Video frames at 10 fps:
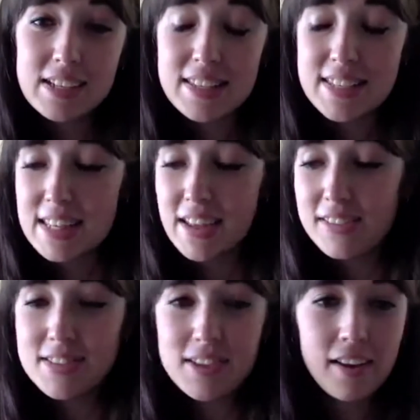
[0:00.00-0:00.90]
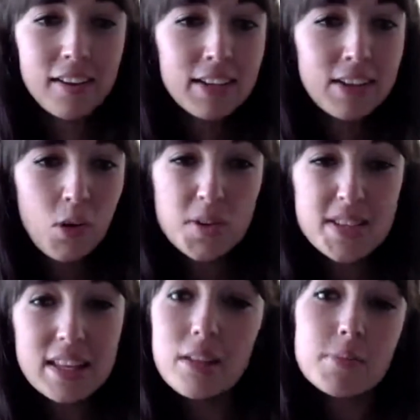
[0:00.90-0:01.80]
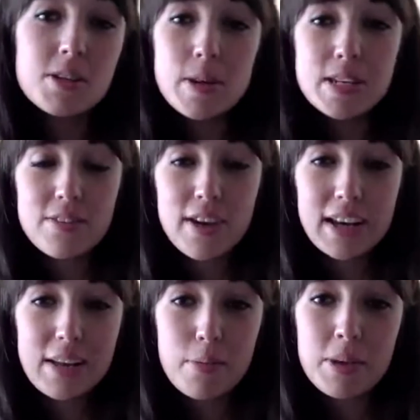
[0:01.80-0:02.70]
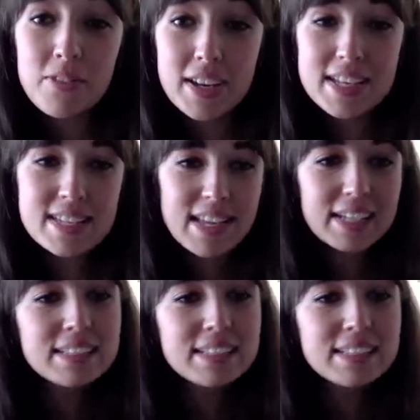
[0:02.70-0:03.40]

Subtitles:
to see those, so, or send them to me directly, it'd be fantastic.